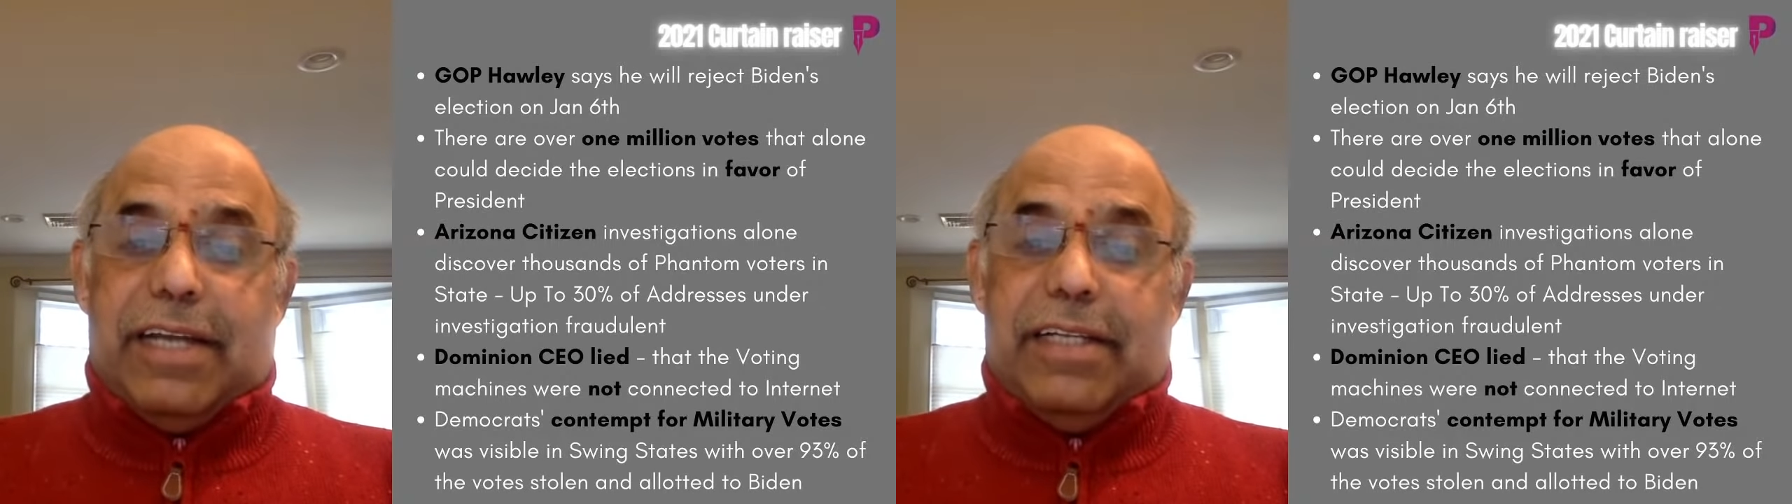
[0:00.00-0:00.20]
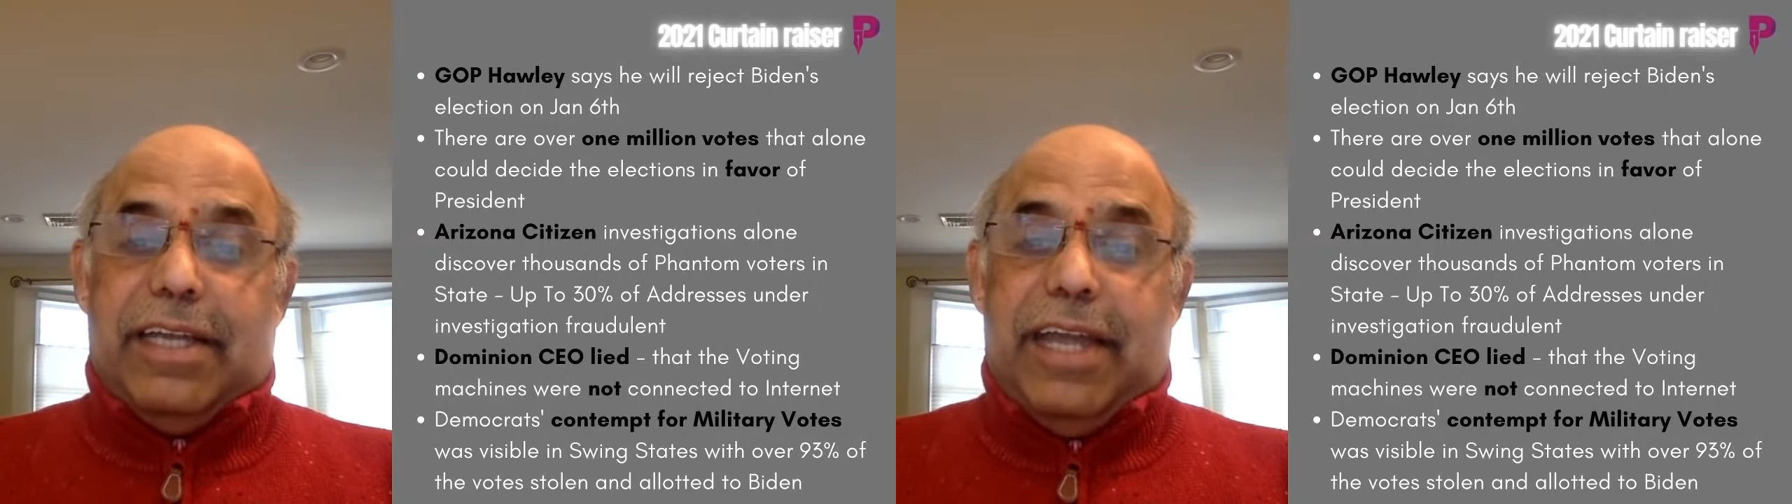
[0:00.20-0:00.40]

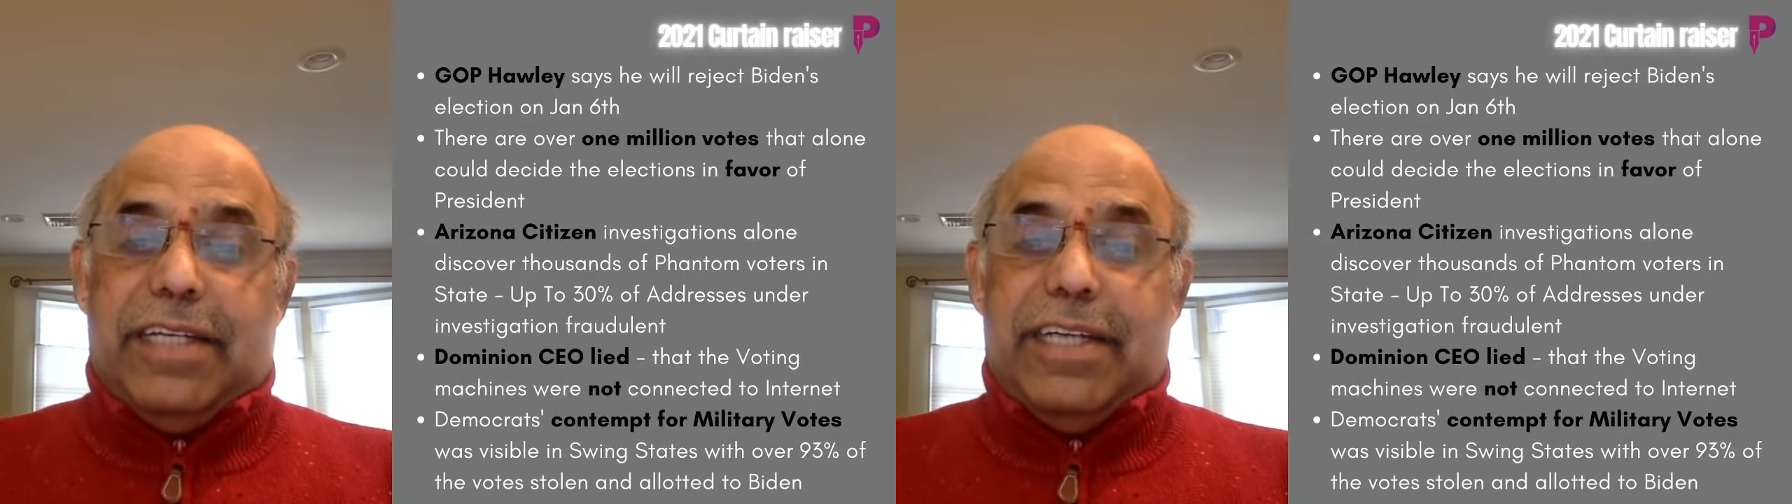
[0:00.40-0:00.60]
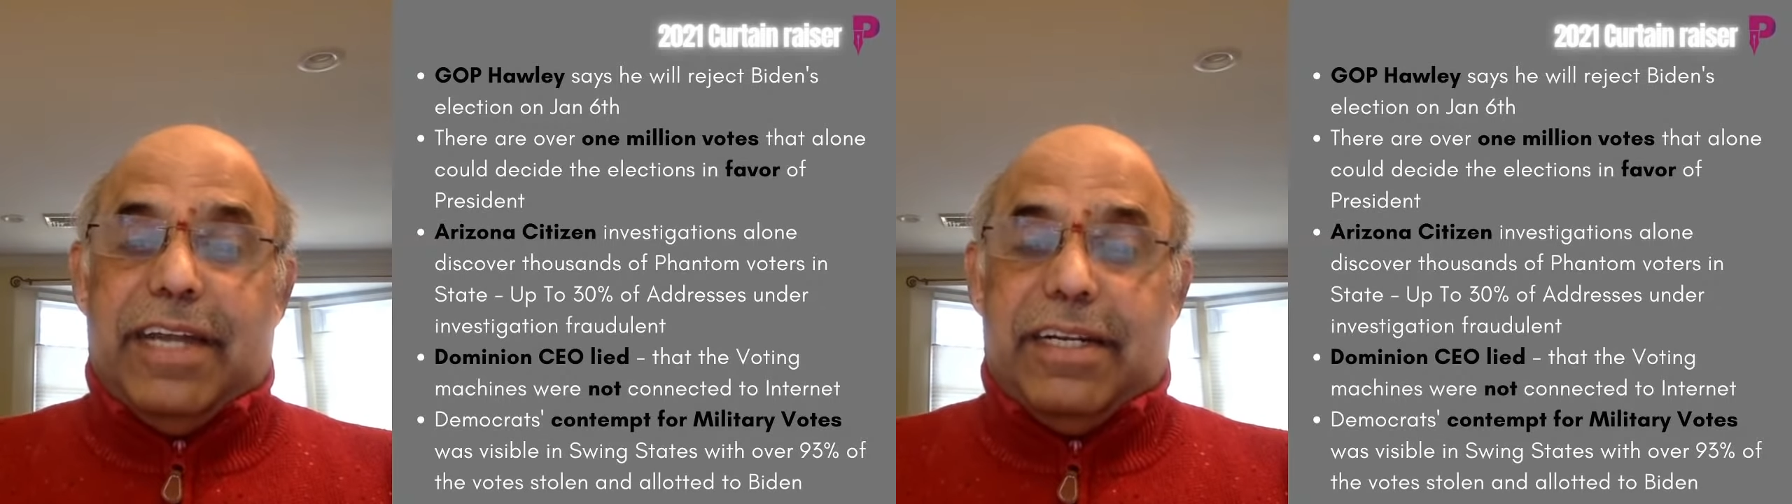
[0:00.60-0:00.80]
at the
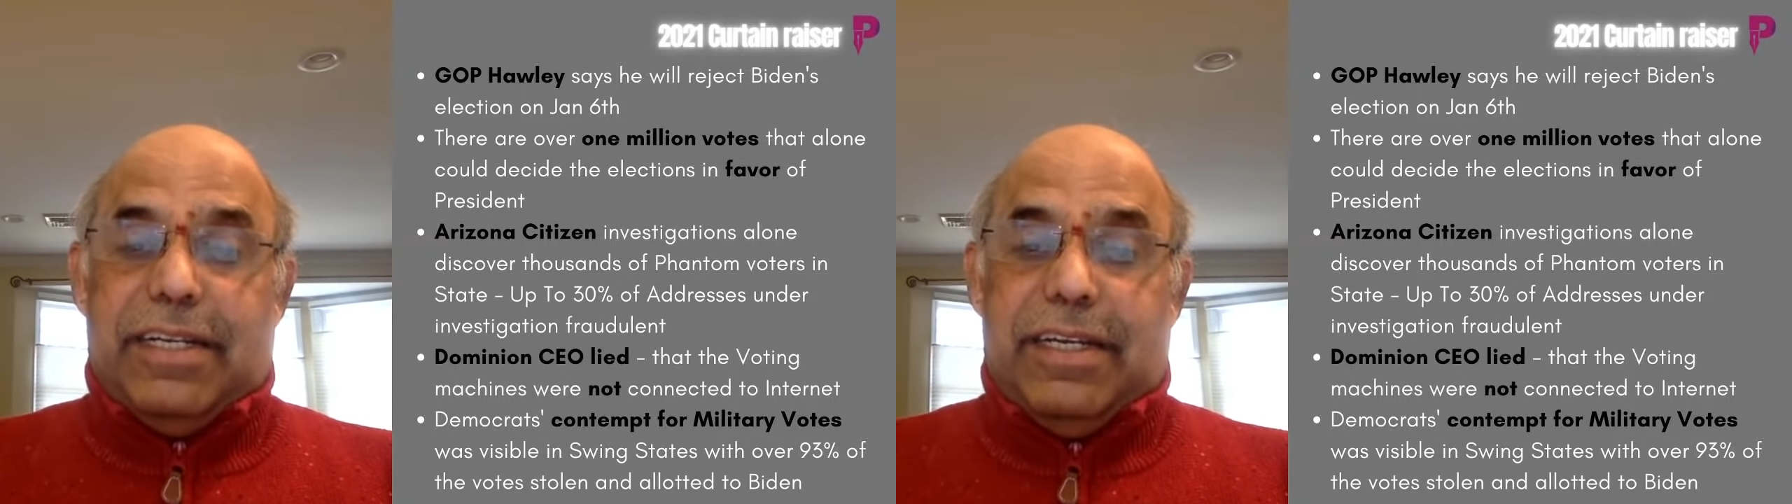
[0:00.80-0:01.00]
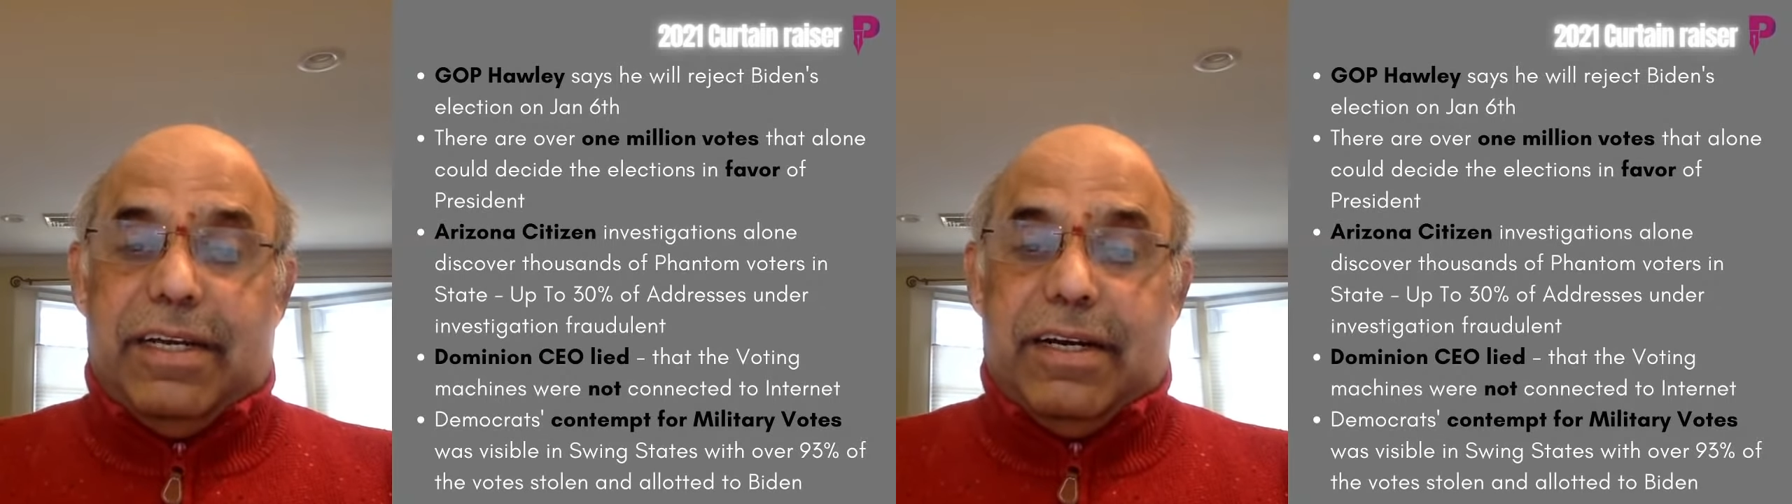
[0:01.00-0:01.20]

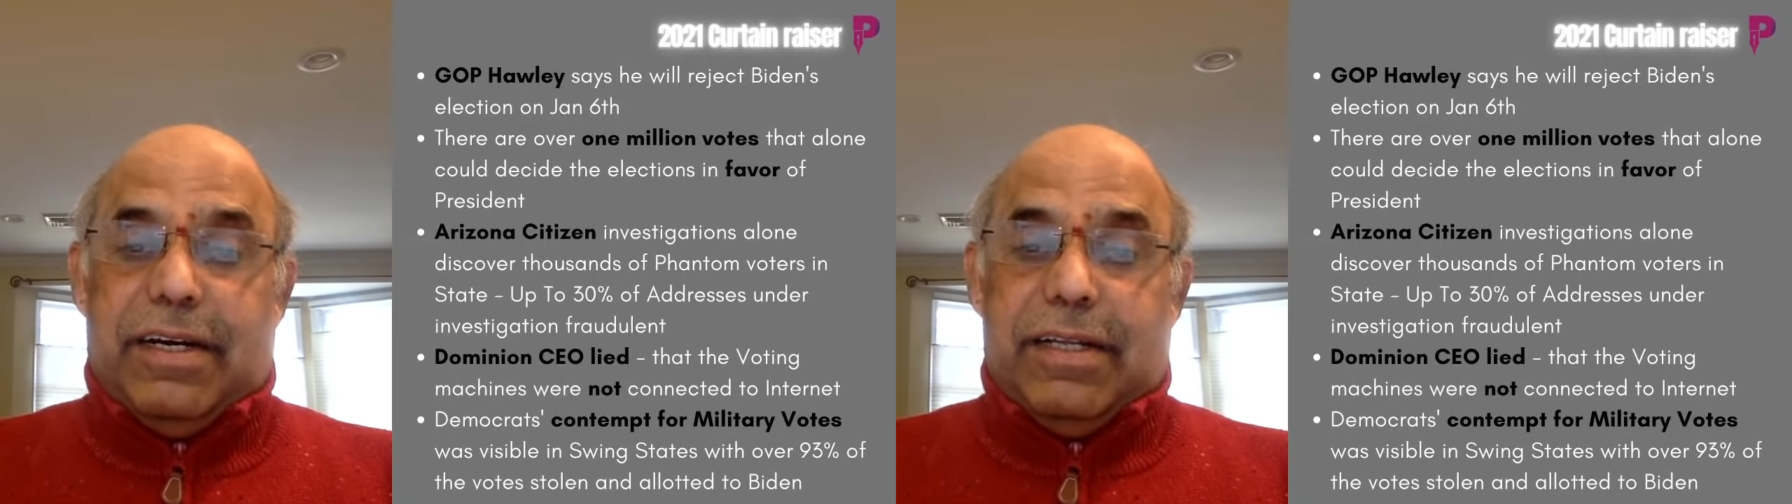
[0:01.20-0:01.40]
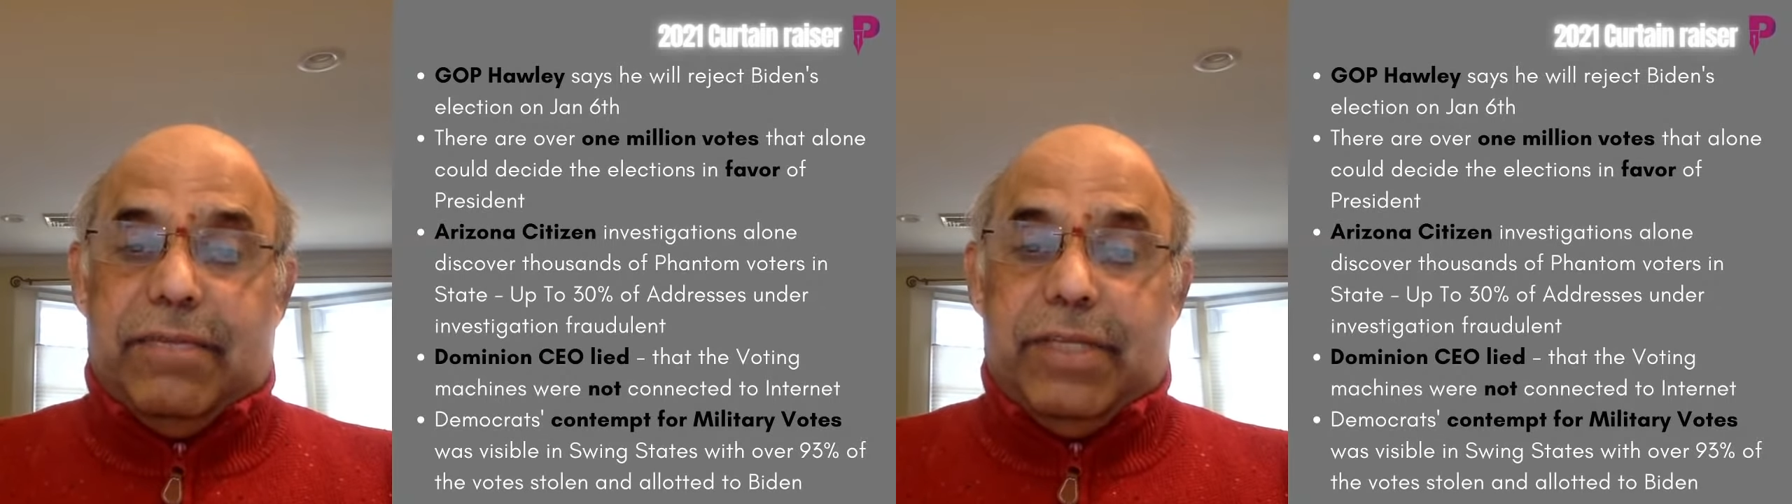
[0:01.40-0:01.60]
AT&T uh,